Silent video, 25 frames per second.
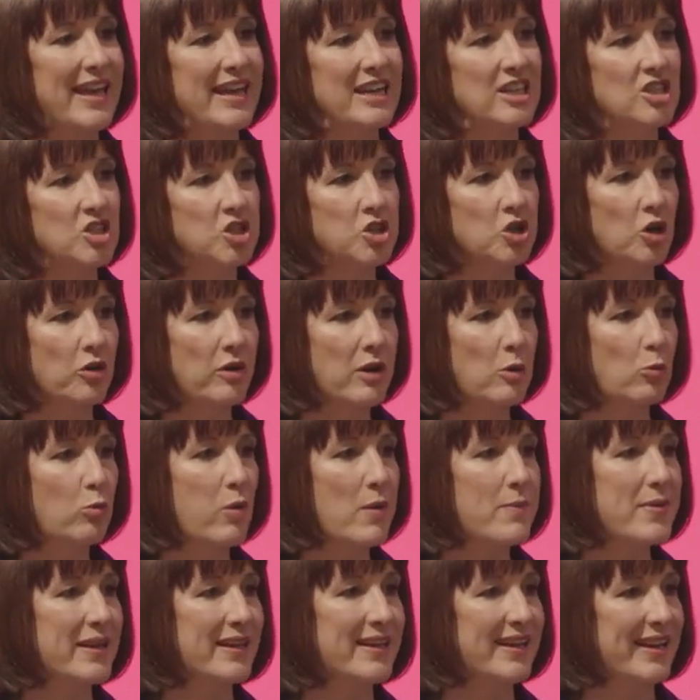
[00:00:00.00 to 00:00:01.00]
ensuring
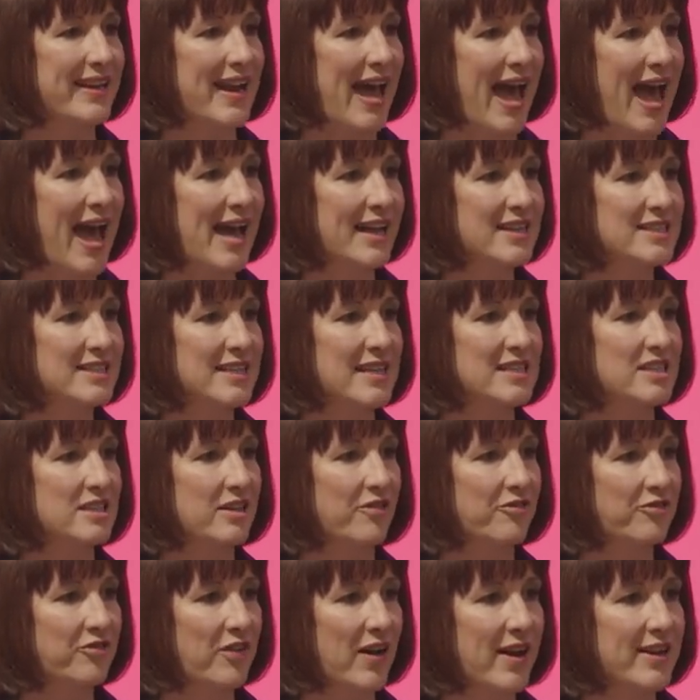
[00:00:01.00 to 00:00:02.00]
women can access
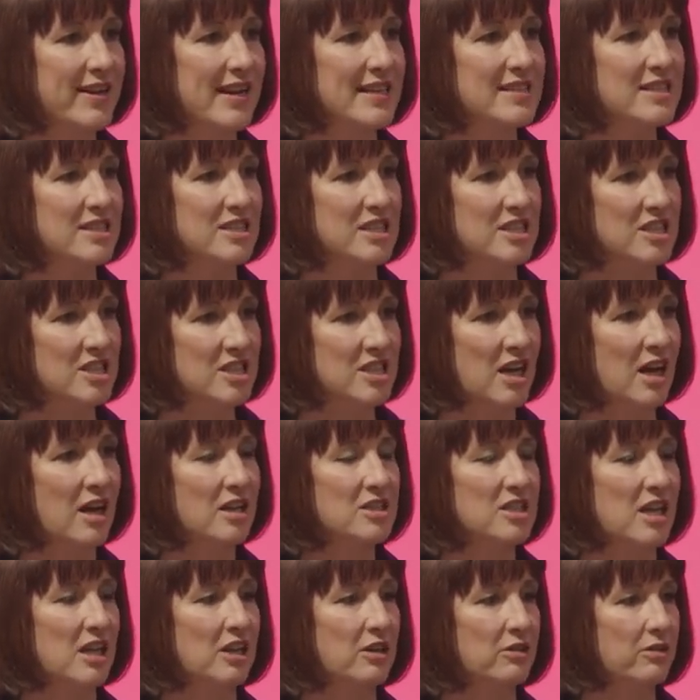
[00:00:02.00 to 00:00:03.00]
the finance to
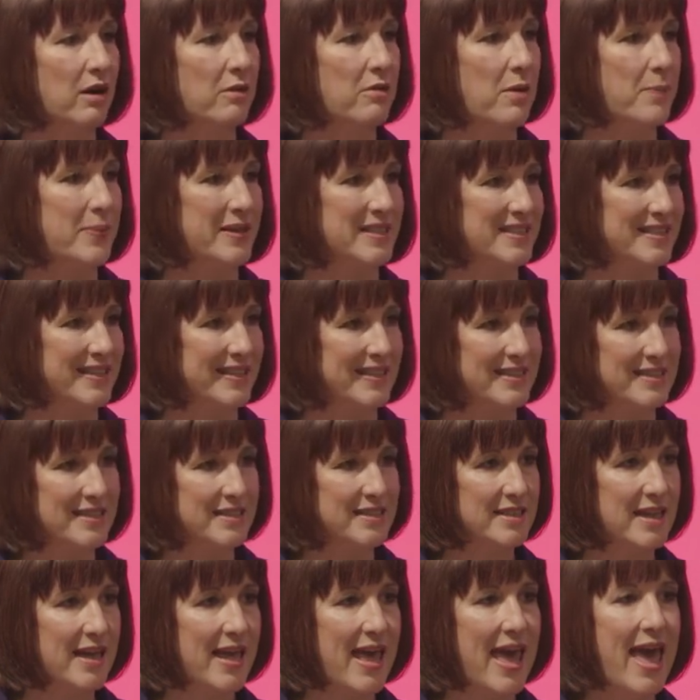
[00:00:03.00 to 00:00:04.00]
start and grow a
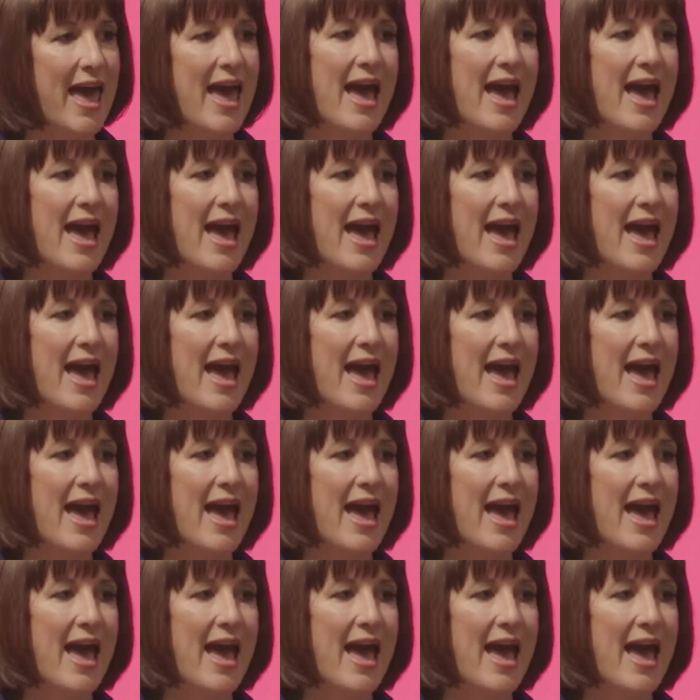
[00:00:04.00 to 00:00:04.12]
business,